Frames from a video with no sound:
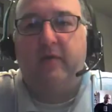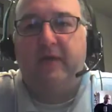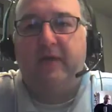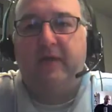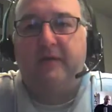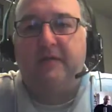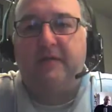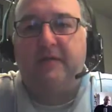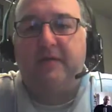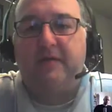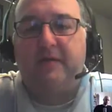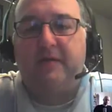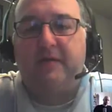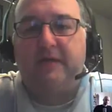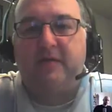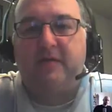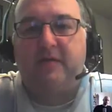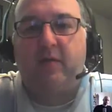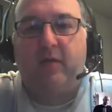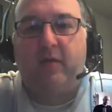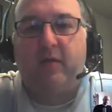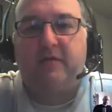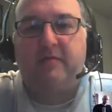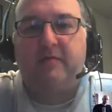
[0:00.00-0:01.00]
is
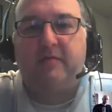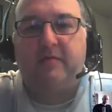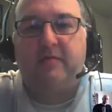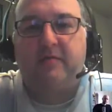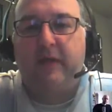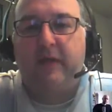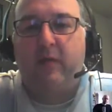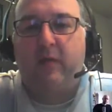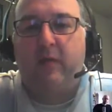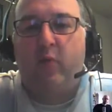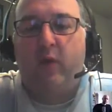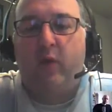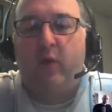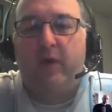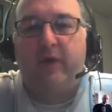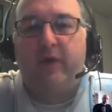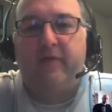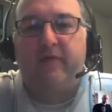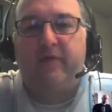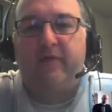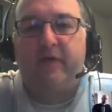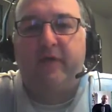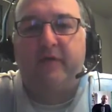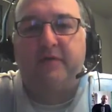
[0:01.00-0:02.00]
going to be one
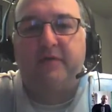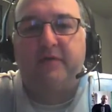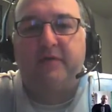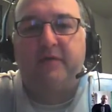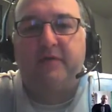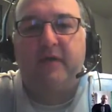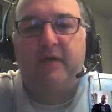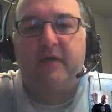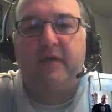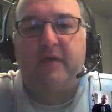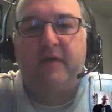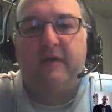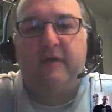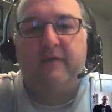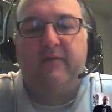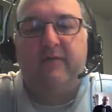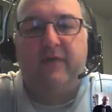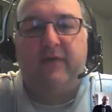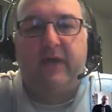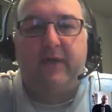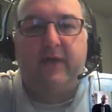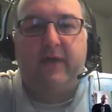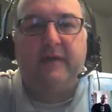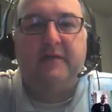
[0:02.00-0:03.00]
of those
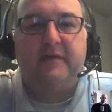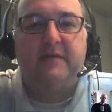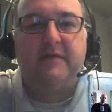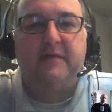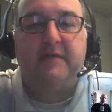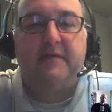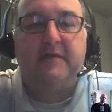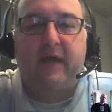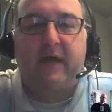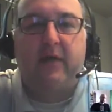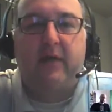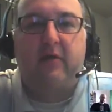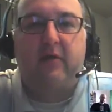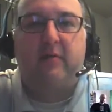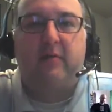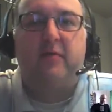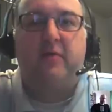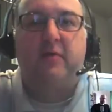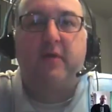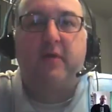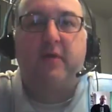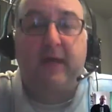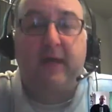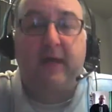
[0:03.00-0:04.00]
very
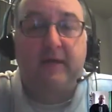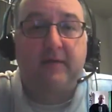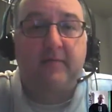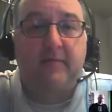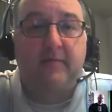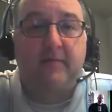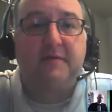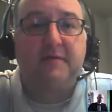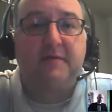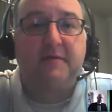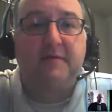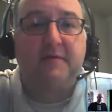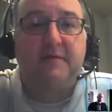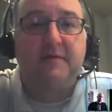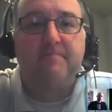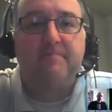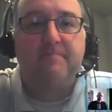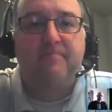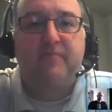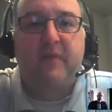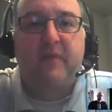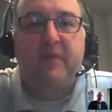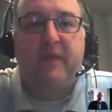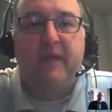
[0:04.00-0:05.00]
desirable collectibles
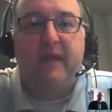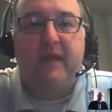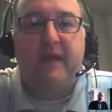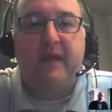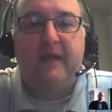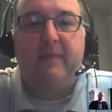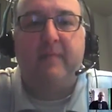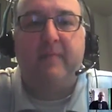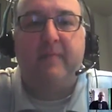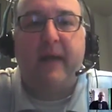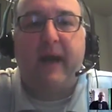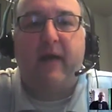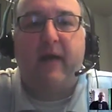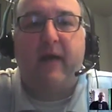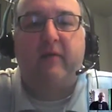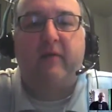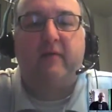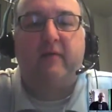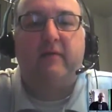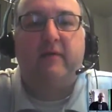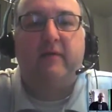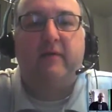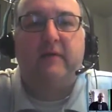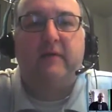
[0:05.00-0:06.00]
in about
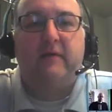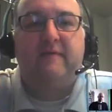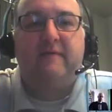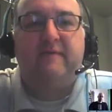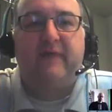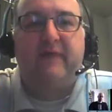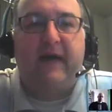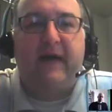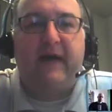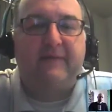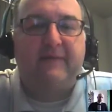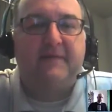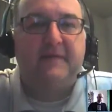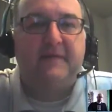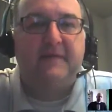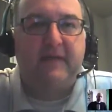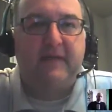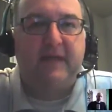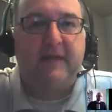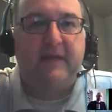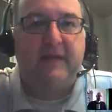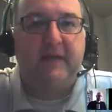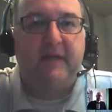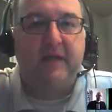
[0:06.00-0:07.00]
5 to
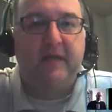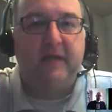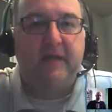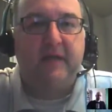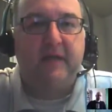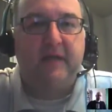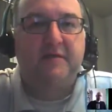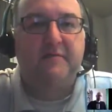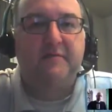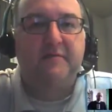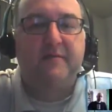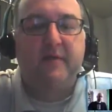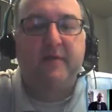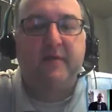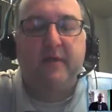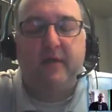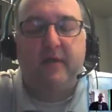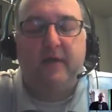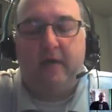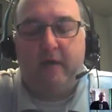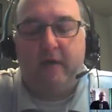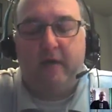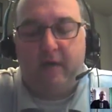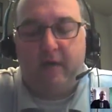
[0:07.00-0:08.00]
10 years.
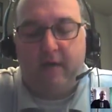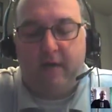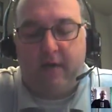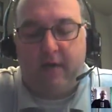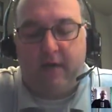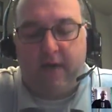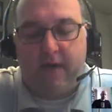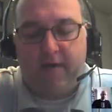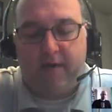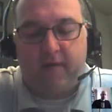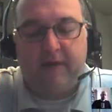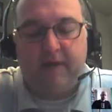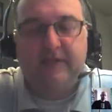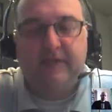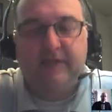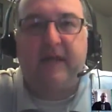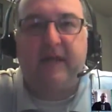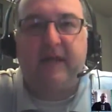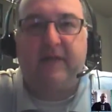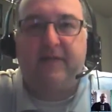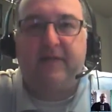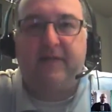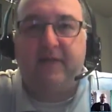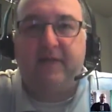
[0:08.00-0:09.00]
And the reason
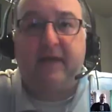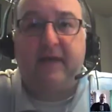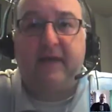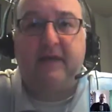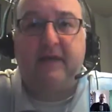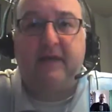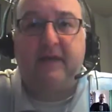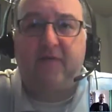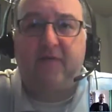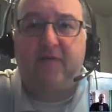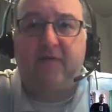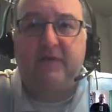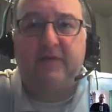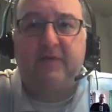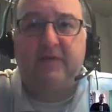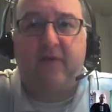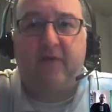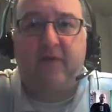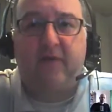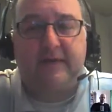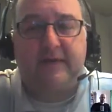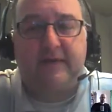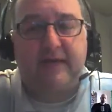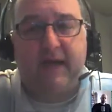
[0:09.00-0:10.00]
I think that is, first of
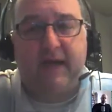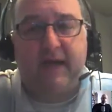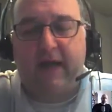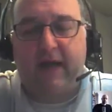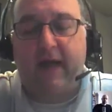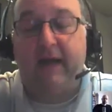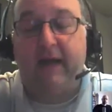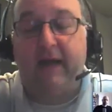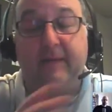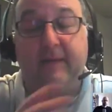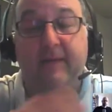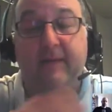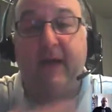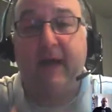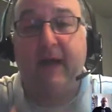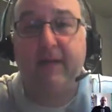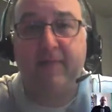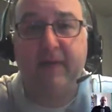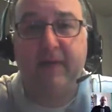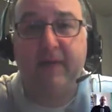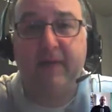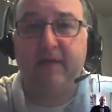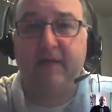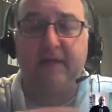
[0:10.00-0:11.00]
all, it's got, in my
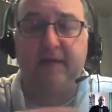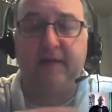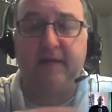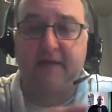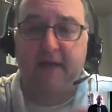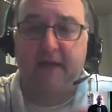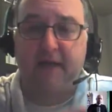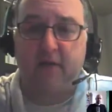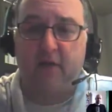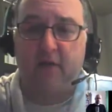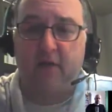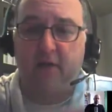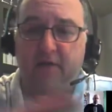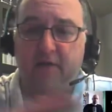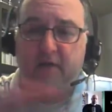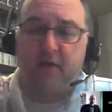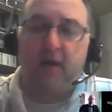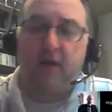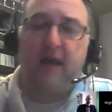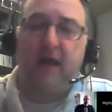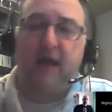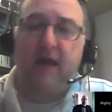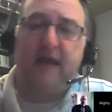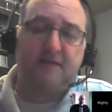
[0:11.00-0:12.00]
opinion, it's got all the
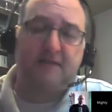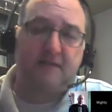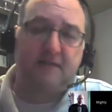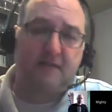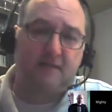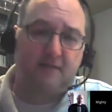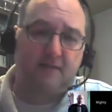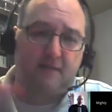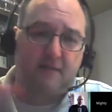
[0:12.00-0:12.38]
classic